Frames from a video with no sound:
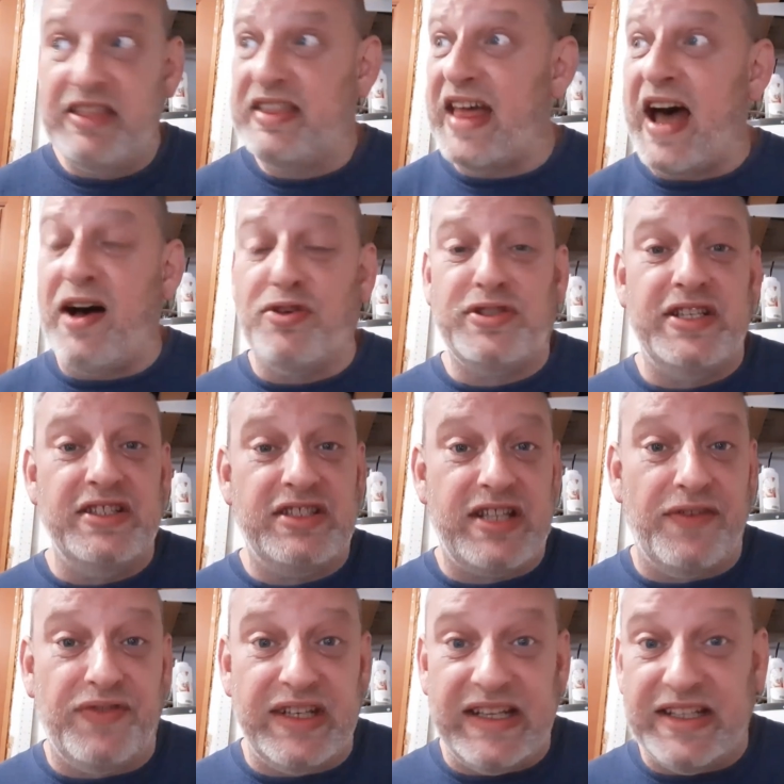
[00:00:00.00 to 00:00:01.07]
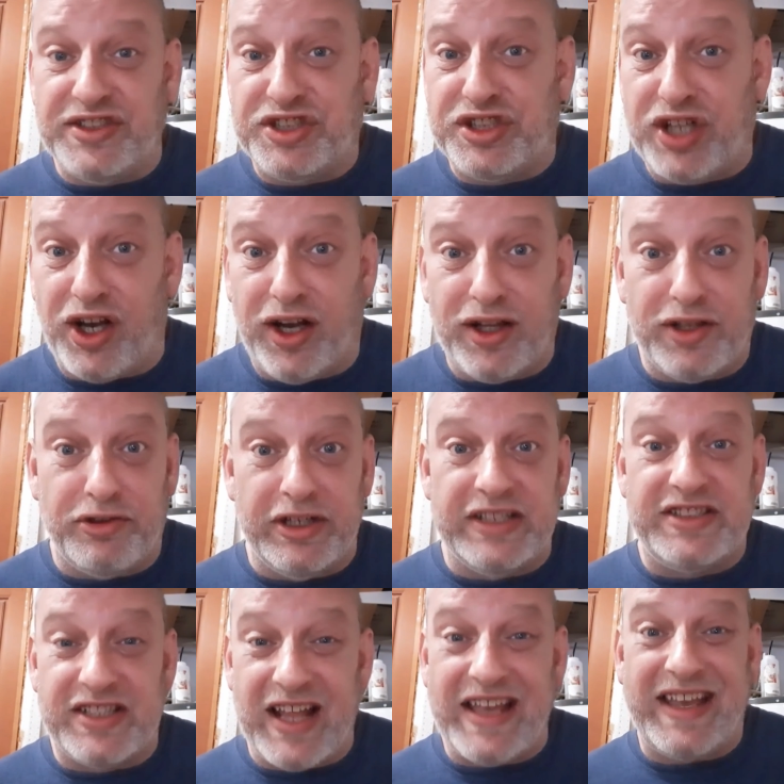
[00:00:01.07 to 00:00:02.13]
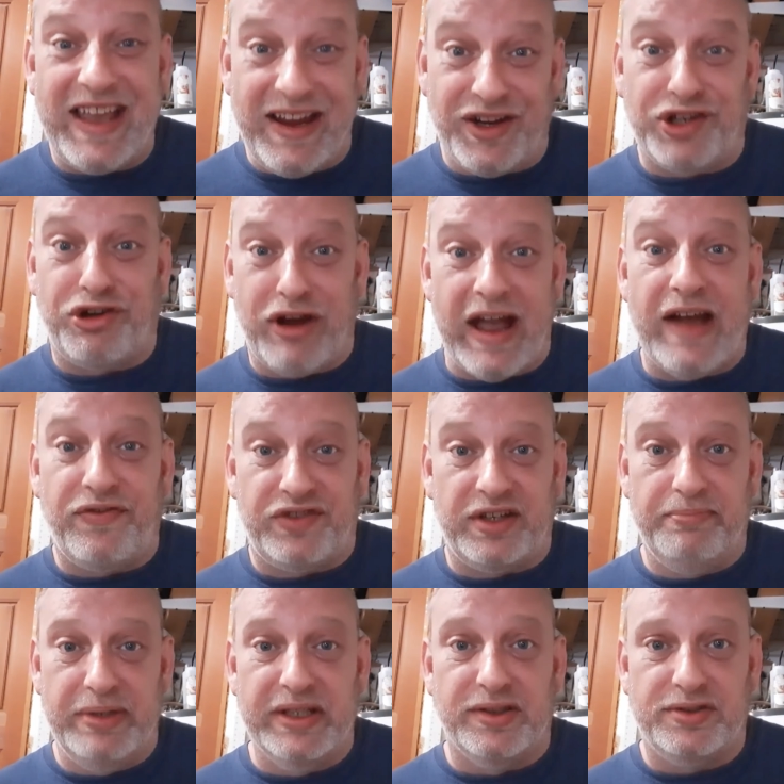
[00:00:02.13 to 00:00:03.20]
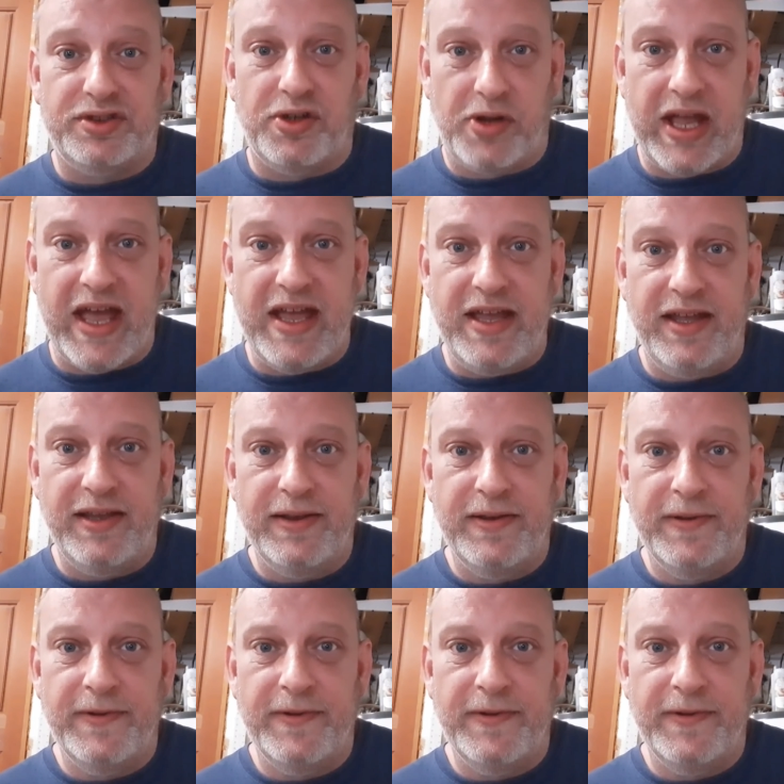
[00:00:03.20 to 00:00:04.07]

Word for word: thousandths of an inch tolerance like aircraft are built, okay?